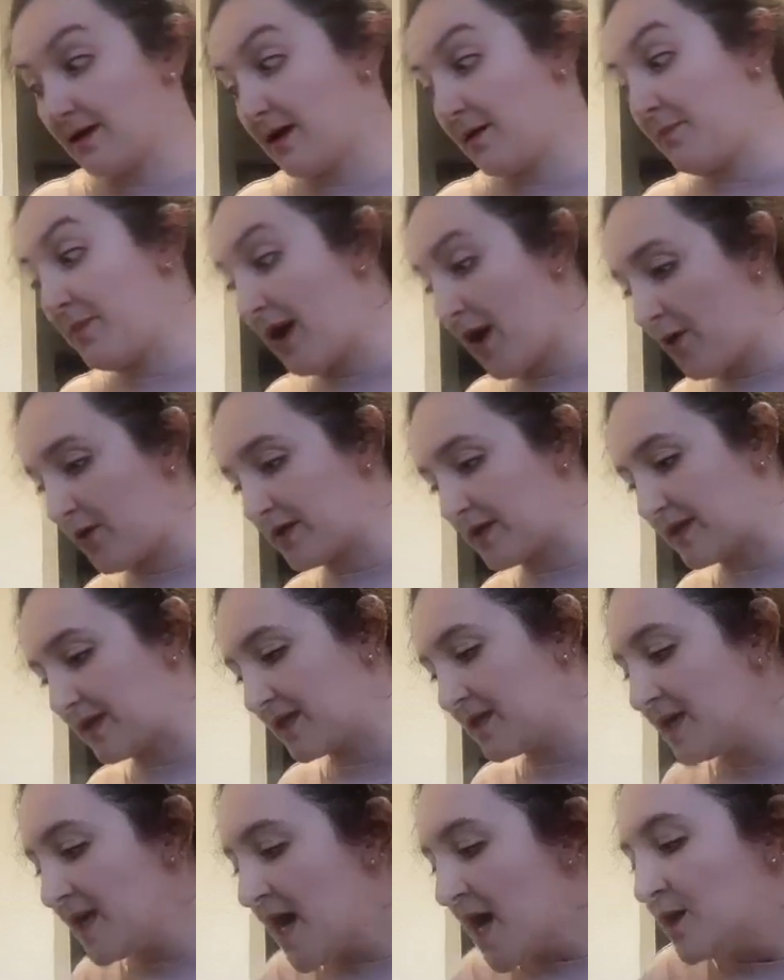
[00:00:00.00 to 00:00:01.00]

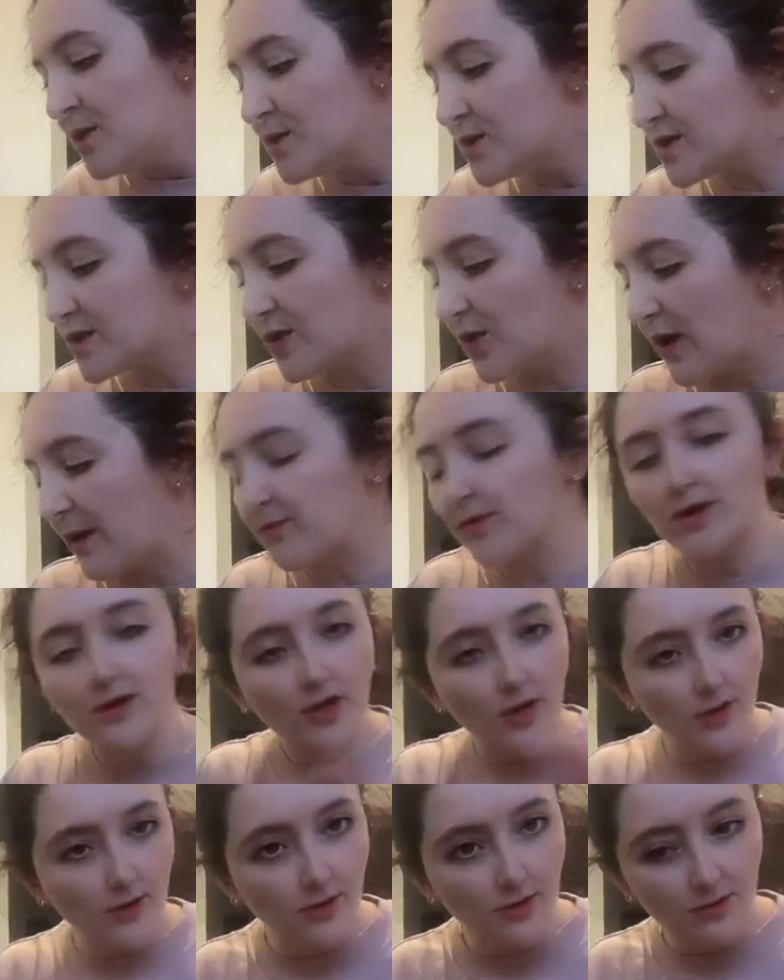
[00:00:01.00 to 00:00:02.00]
apparently, so I'm not
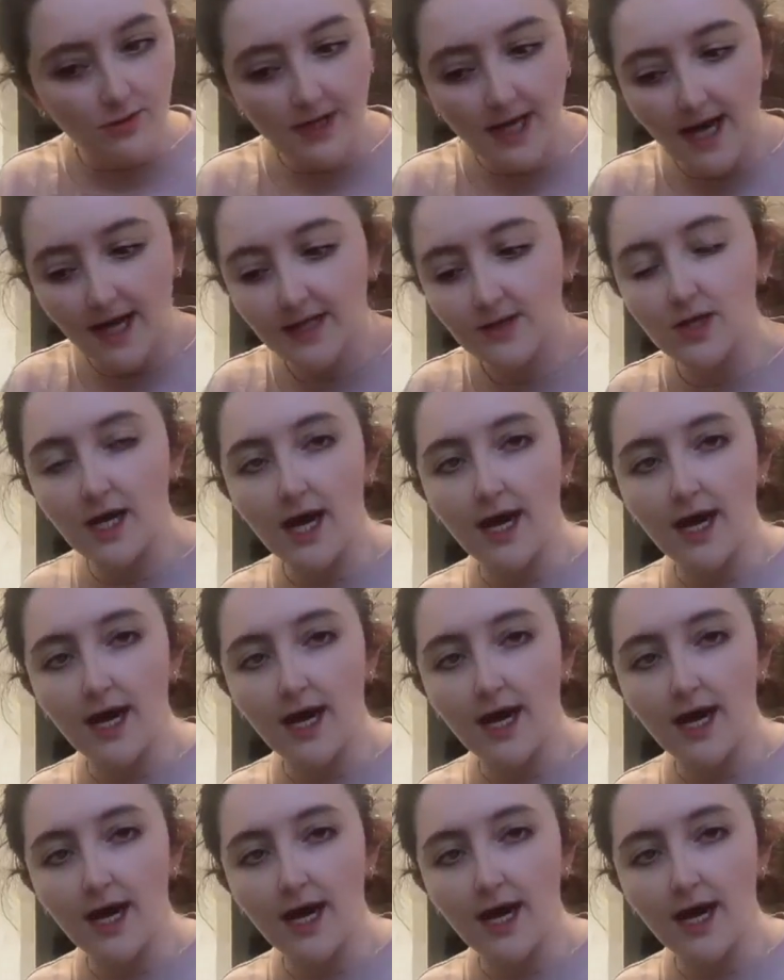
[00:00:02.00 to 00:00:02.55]
going to do that.